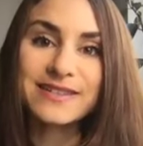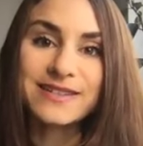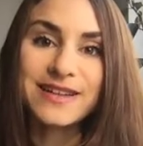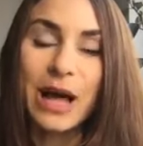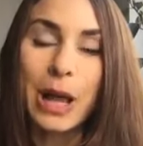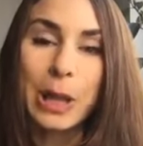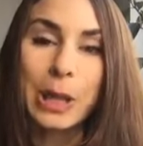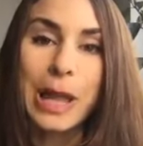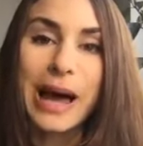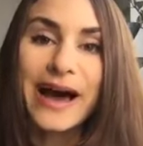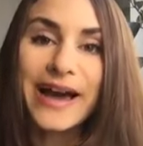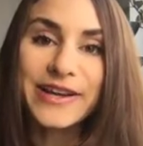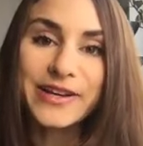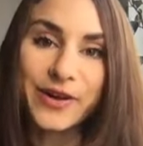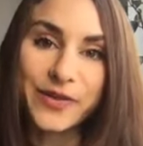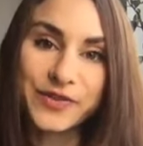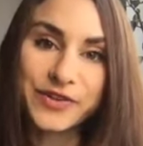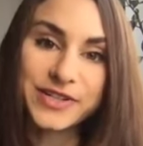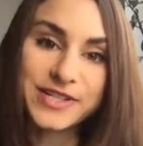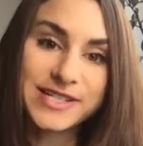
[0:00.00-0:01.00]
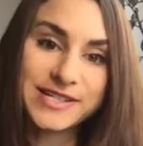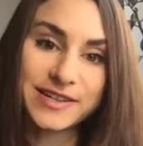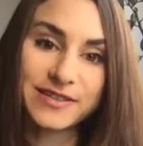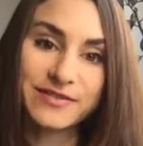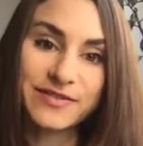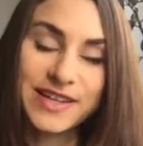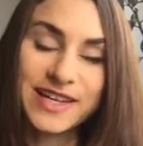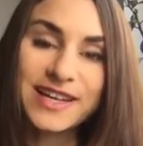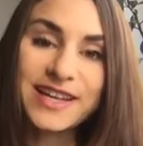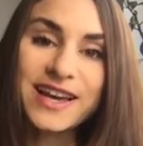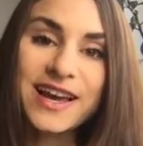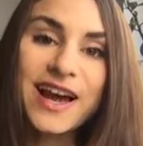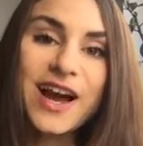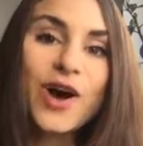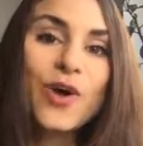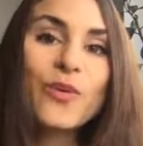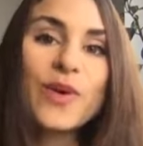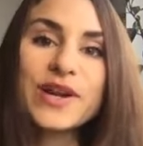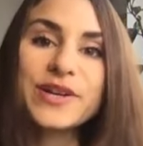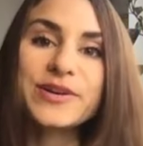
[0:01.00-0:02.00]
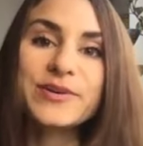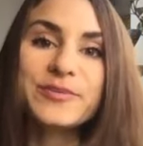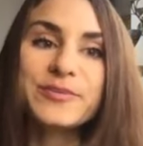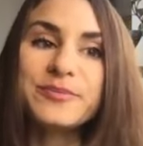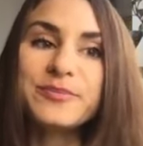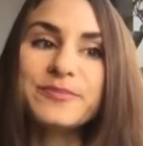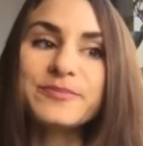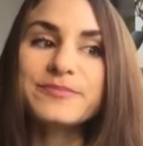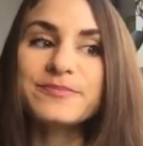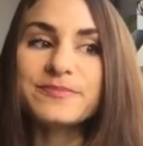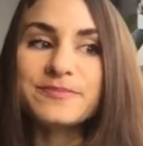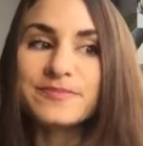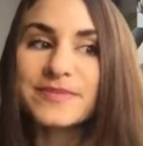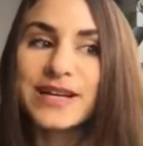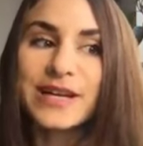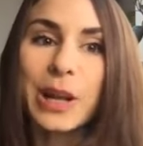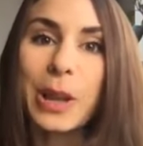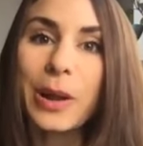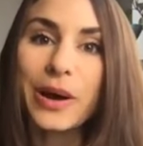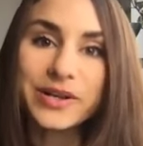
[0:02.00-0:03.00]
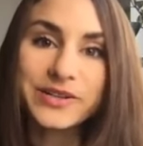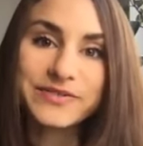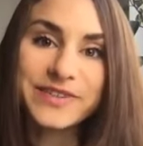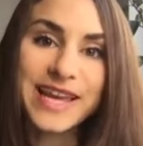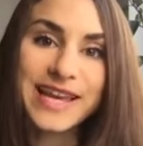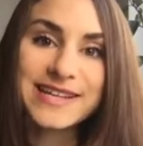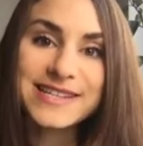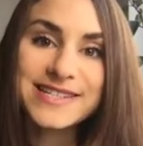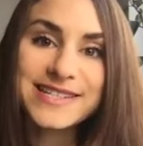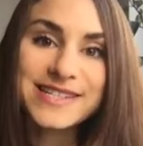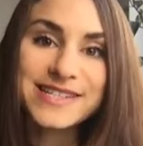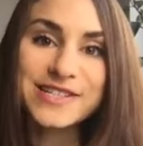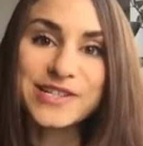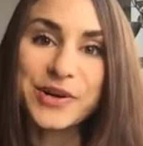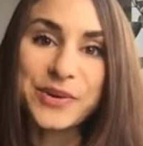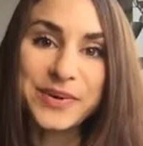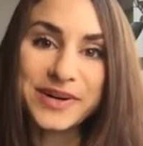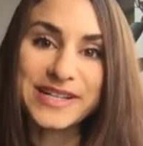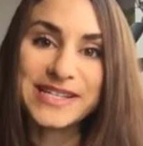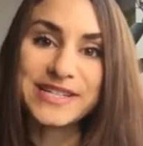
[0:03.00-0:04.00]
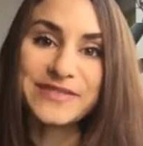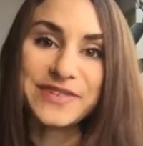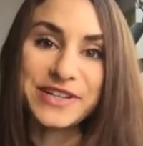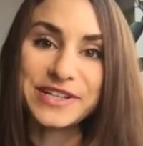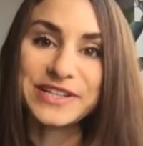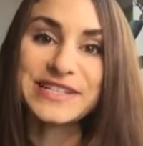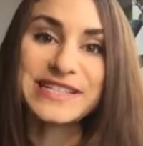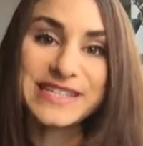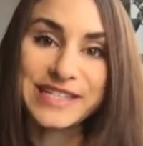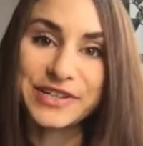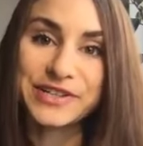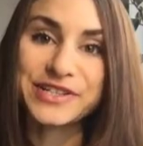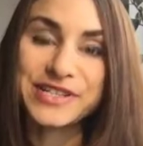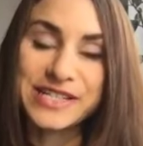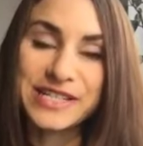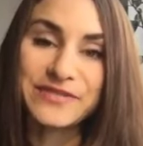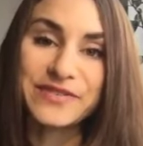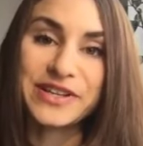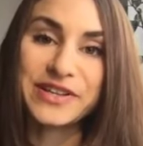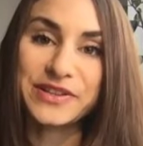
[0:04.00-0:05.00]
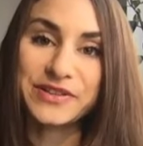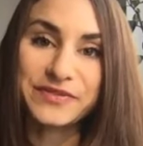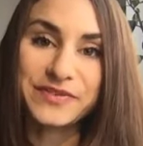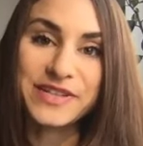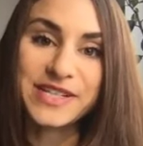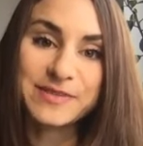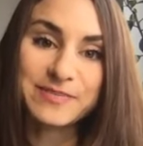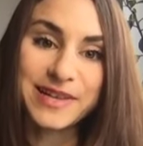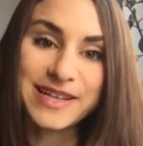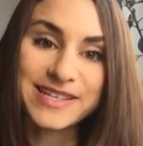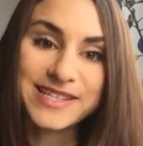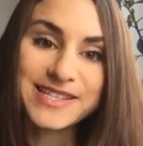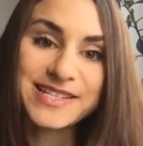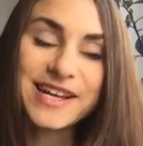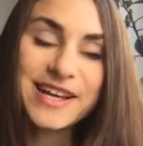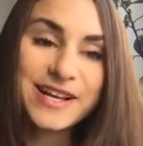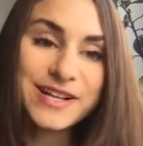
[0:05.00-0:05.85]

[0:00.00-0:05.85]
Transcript: a line on their CV when in a lot of cases, no one is even going to see your CV in the first place.